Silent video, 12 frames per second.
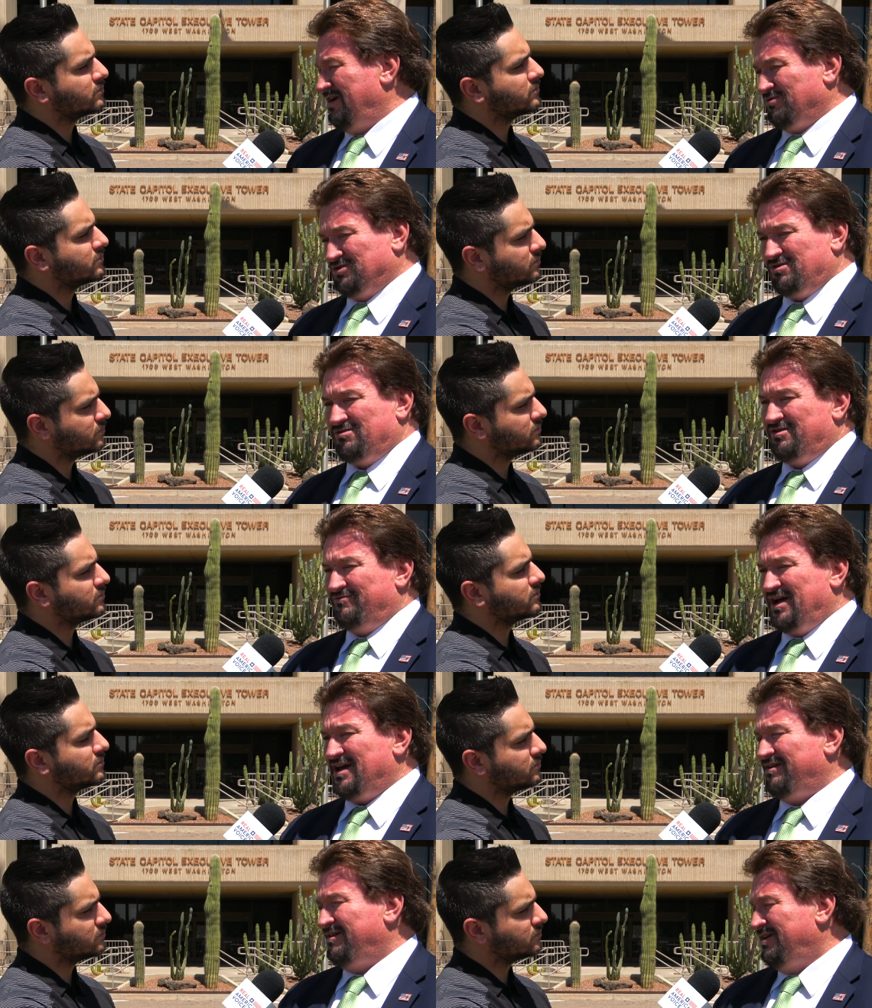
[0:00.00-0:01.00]
Speaker 1: Arizona and
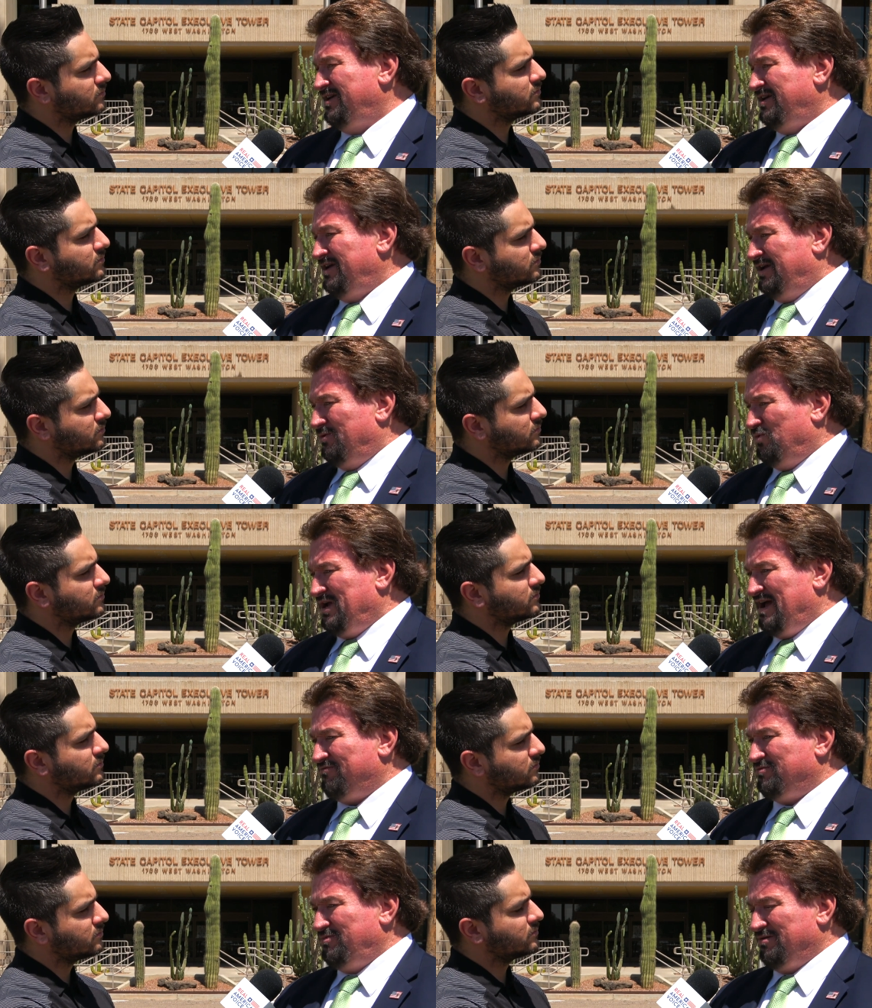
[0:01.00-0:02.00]
Nevada. We
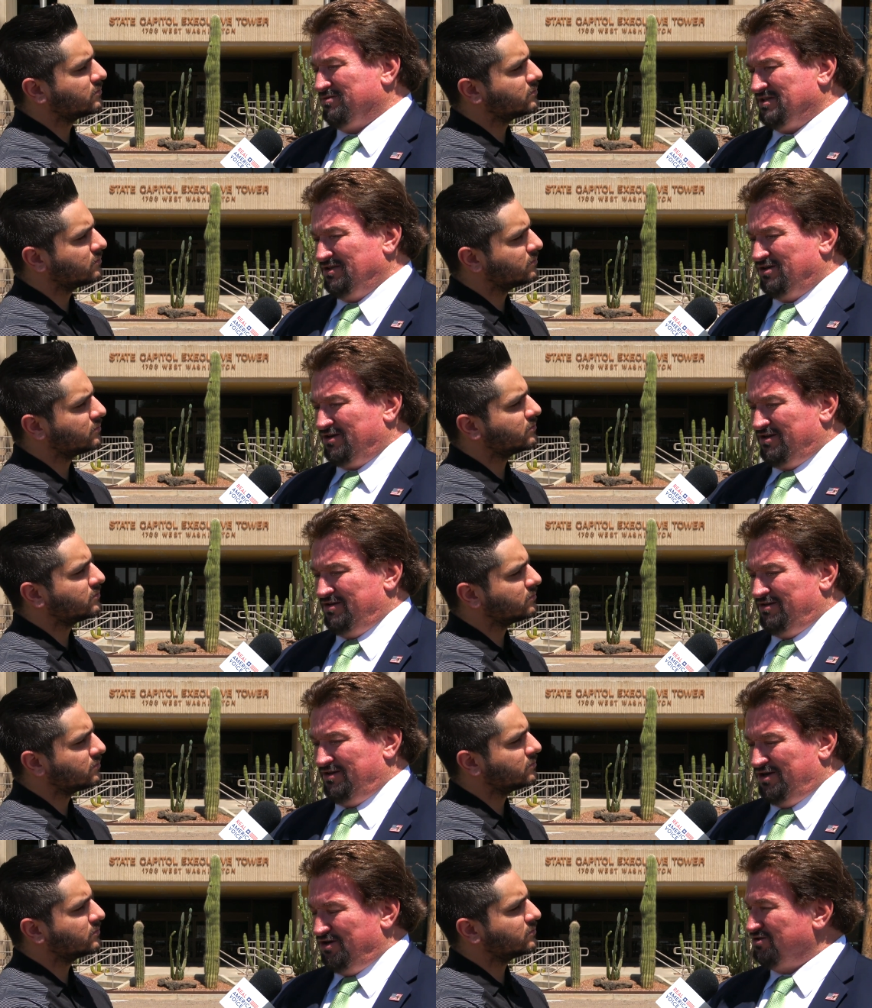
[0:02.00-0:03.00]
have to be able to say, look,
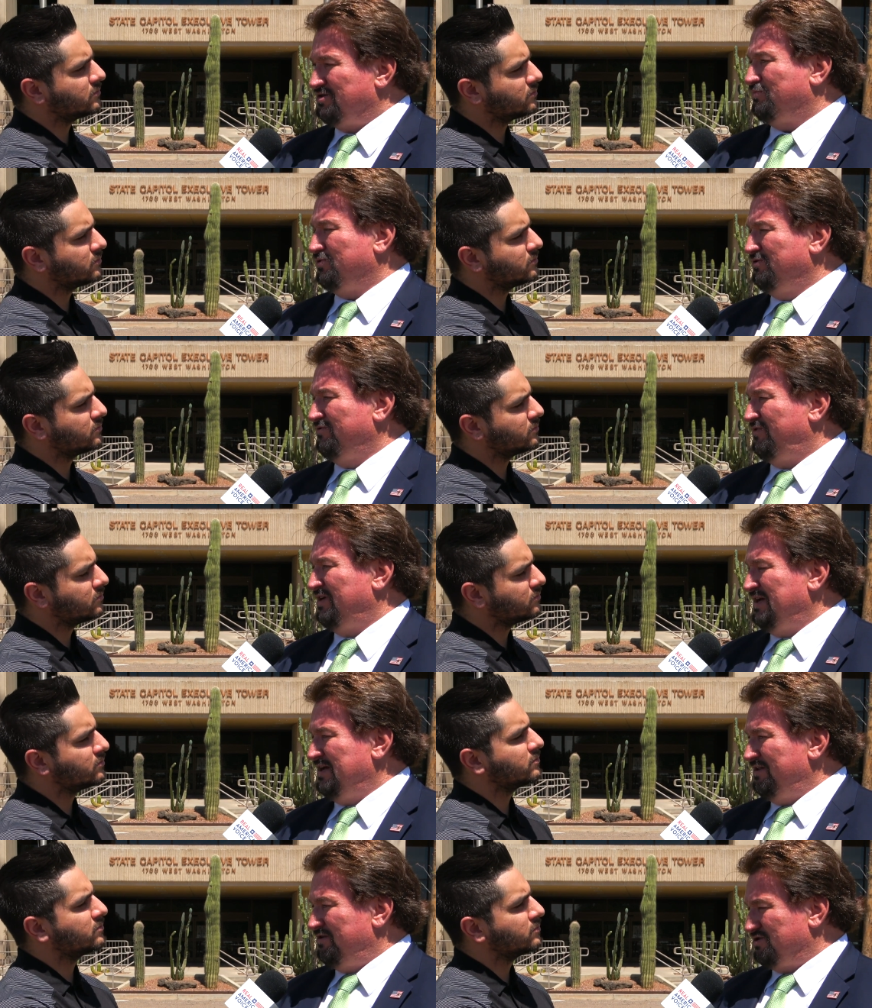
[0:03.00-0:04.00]
here's the proof.
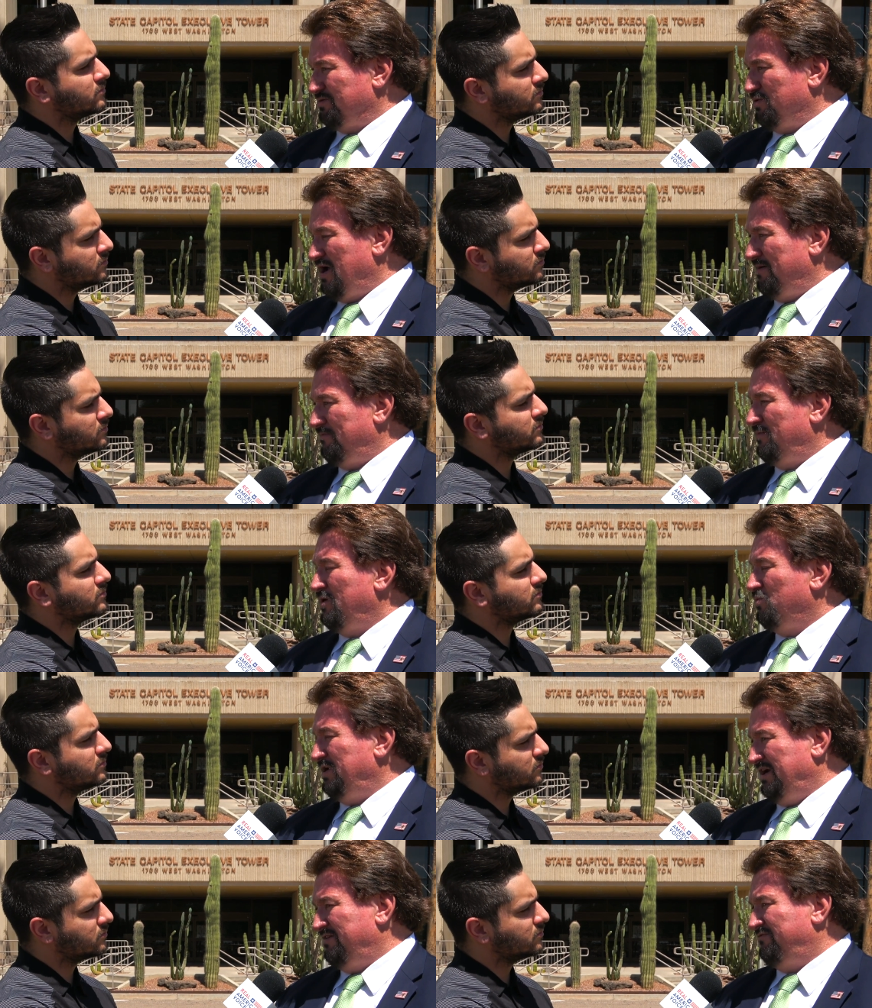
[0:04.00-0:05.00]
There's a problem.
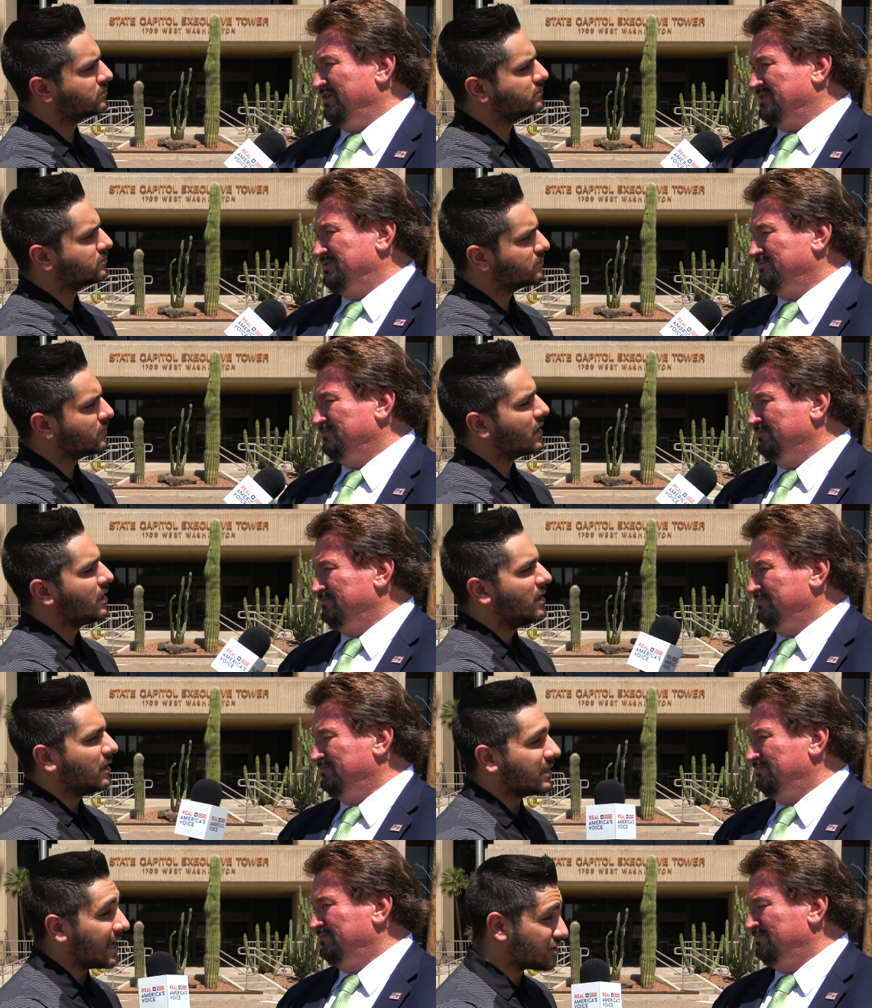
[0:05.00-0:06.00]
We need to fix it.
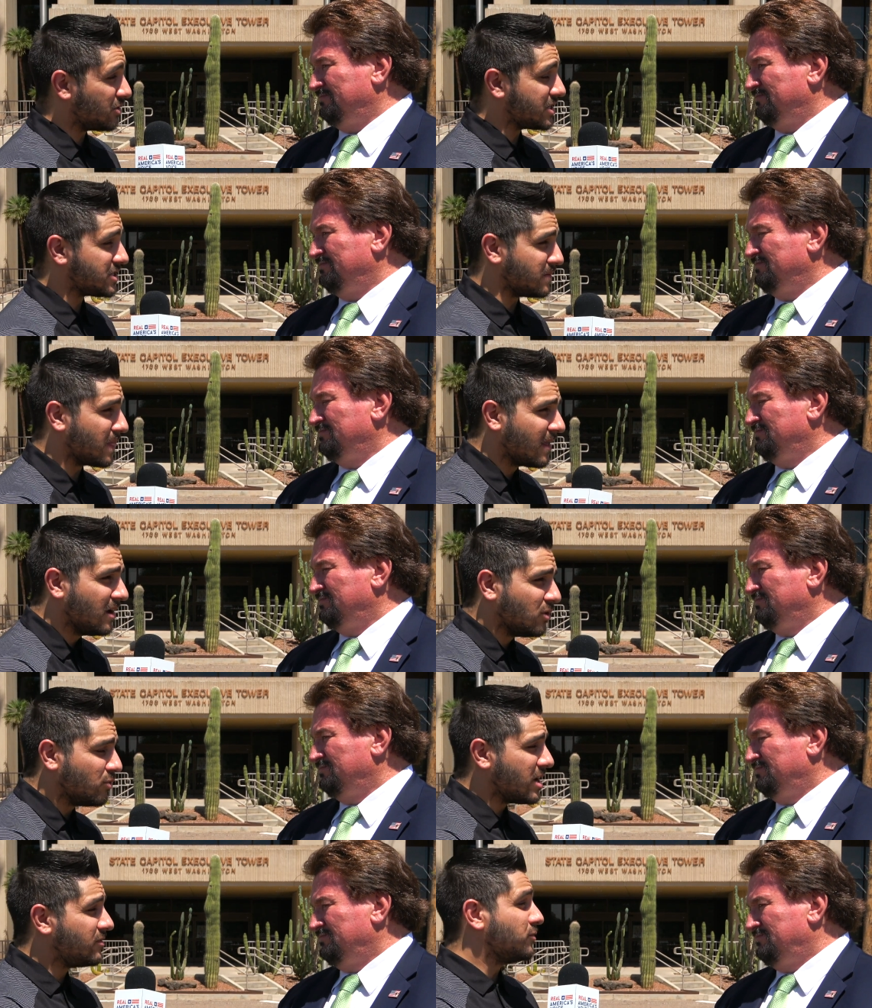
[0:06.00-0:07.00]
Speaker 2: Last question.
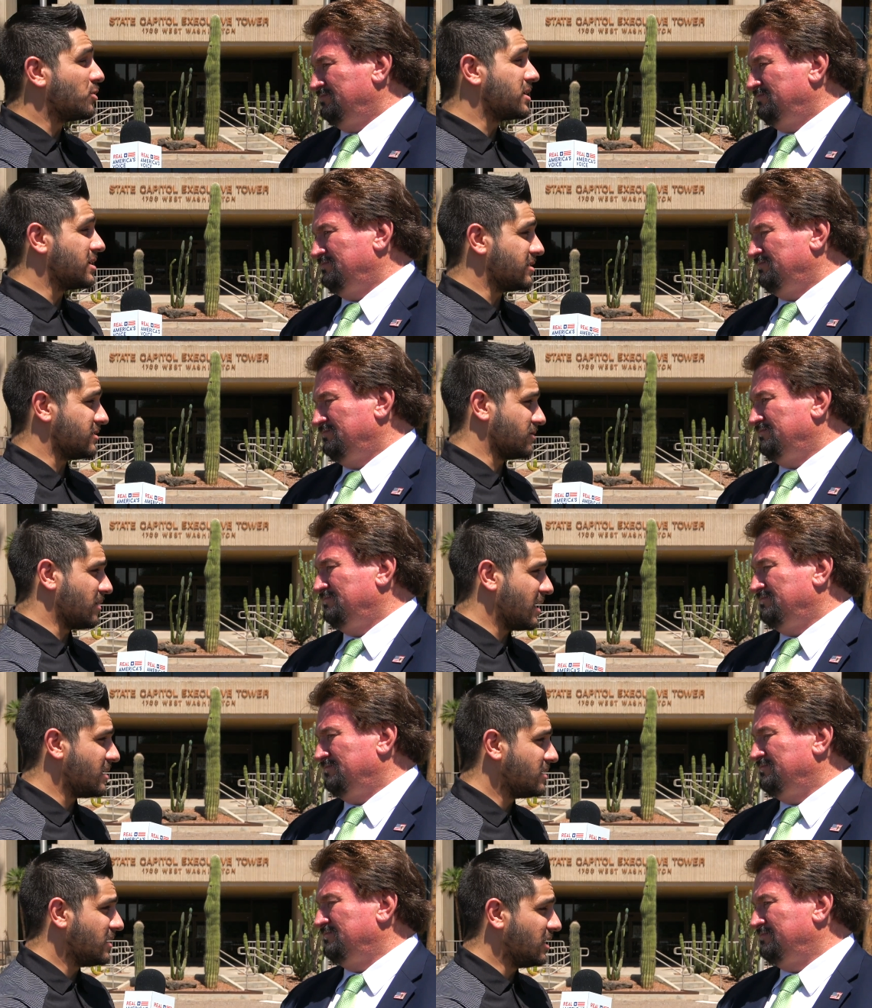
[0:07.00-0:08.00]
We had four years,
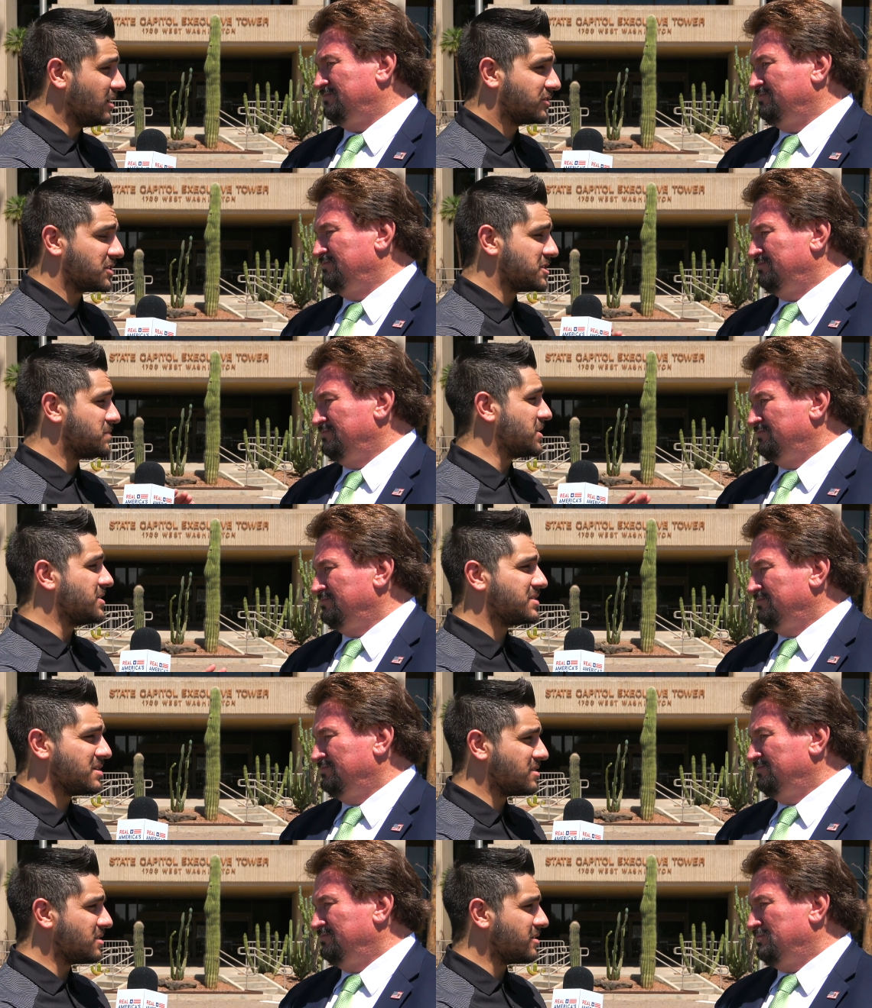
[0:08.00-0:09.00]
right, of
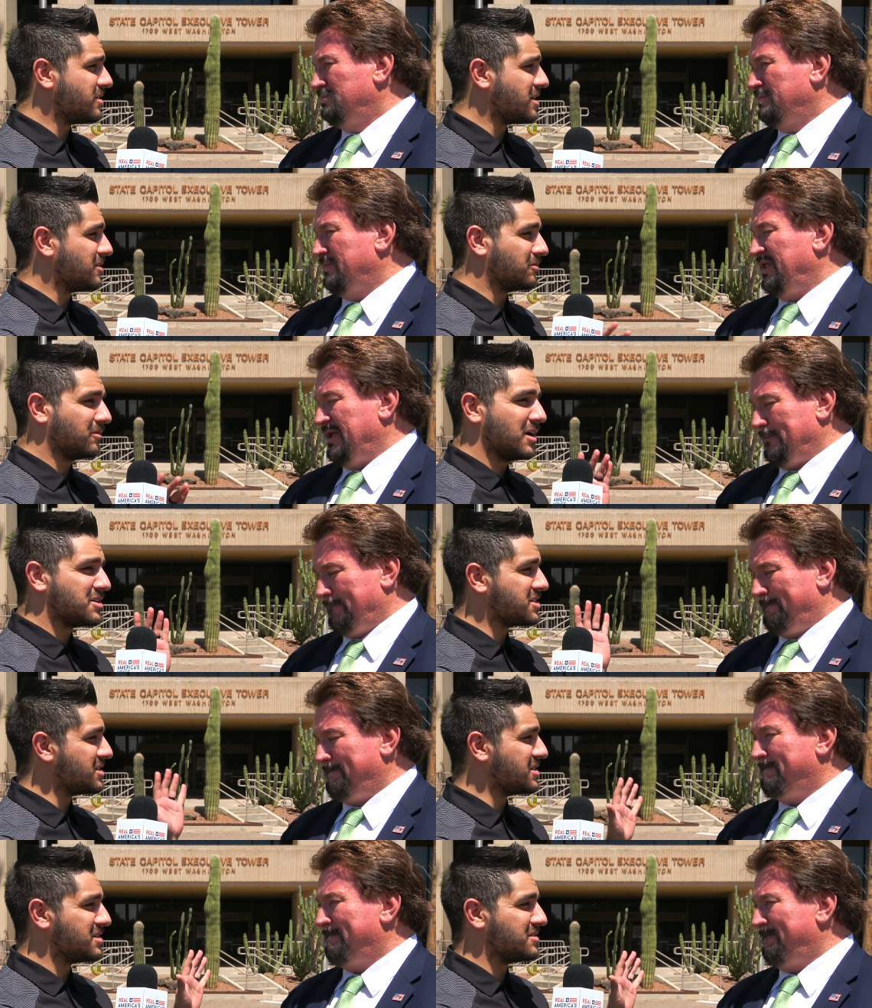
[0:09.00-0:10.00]
conspiracy theory.
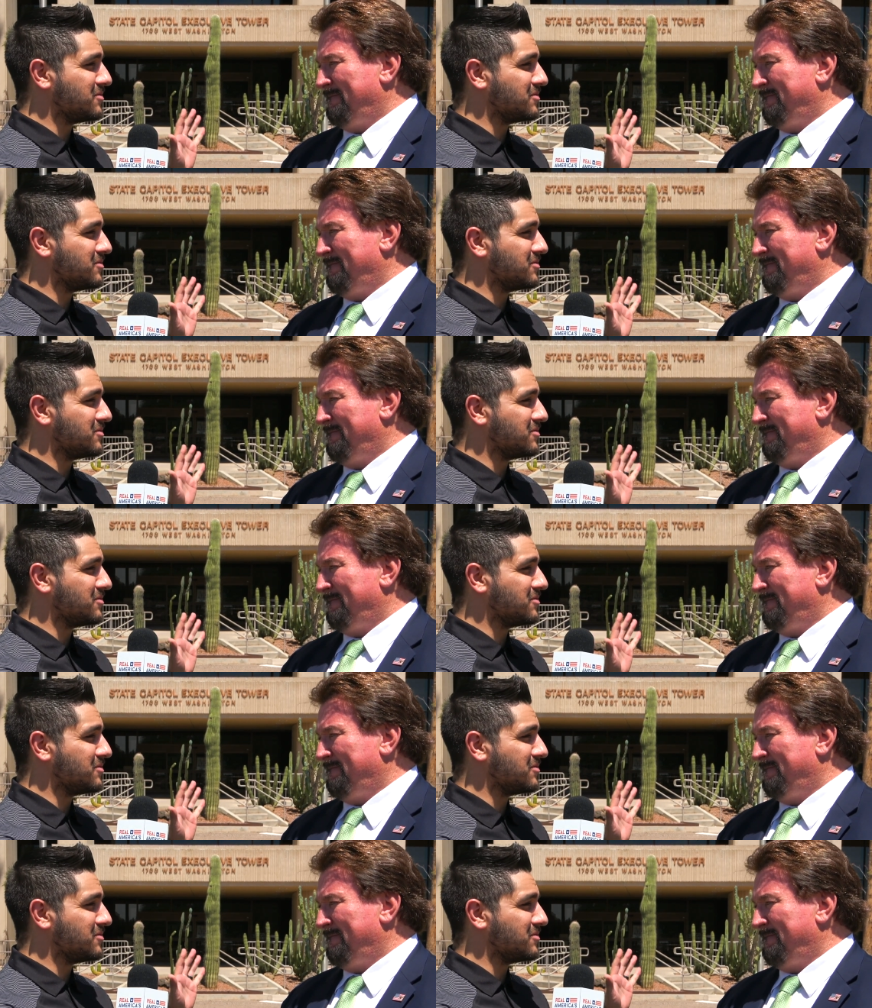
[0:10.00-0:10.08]
Russia,